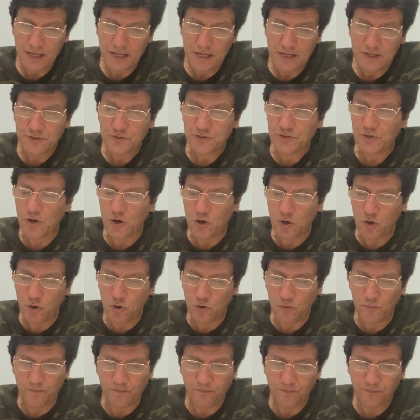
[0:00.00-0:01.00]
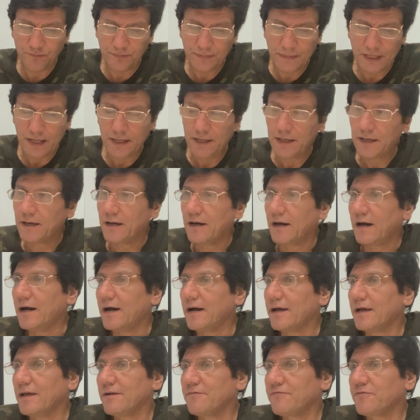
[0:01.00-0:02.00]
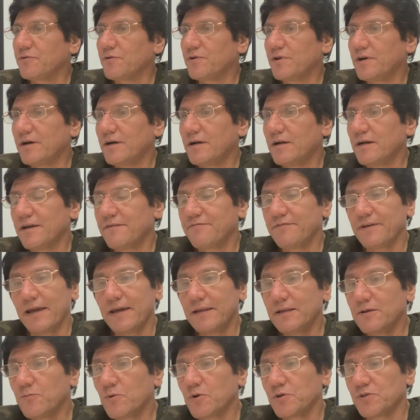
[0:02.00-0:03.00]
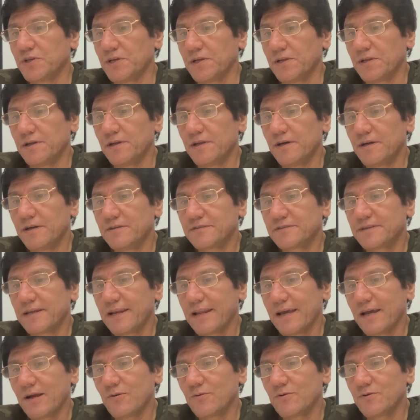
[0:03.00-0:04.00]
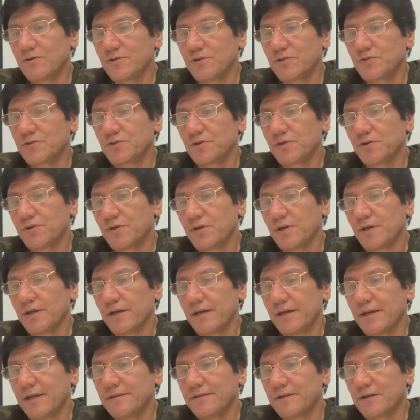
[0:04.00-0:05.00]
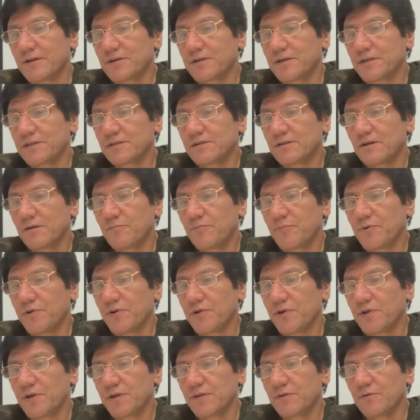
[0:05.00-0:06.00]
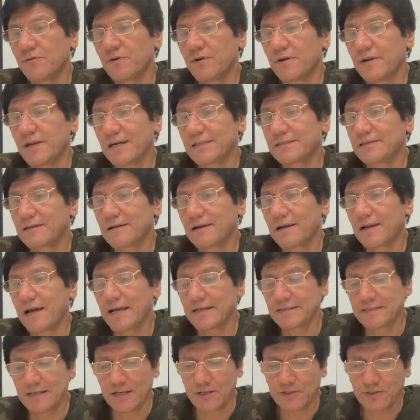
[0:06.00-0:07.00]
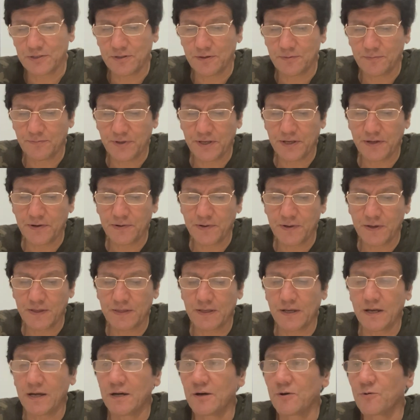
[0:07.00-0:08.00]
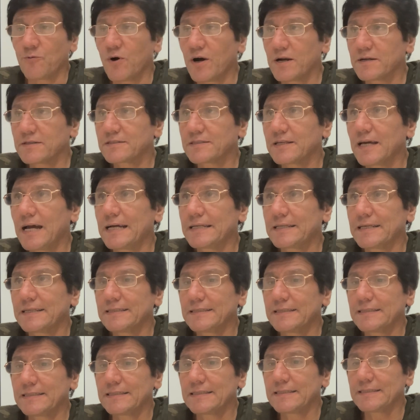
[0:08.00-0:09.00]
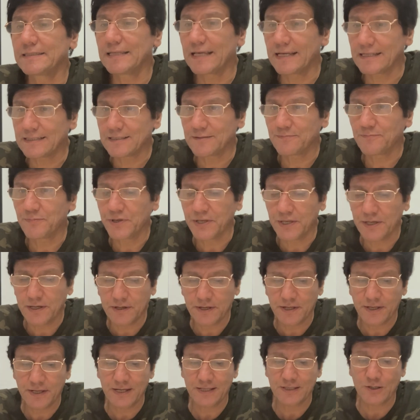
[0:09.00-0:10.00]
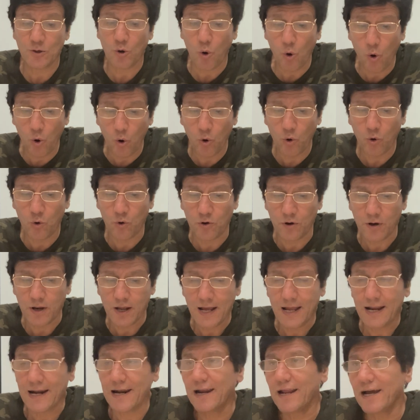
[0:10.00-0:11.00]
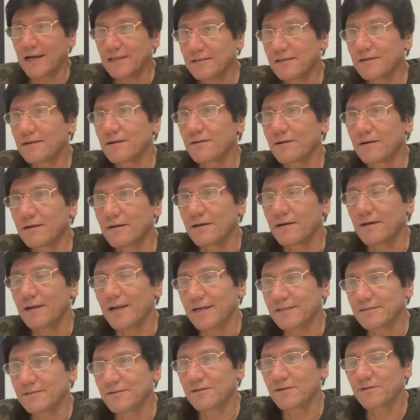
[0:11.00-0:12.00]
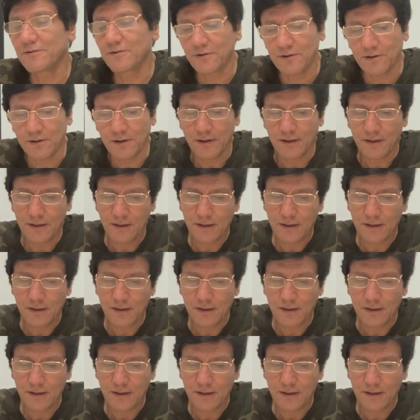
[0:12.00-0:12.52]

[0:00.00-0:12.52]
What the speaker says: So if anybody learns the language in the critical period or lateralization period, one-sidedness period, or lateral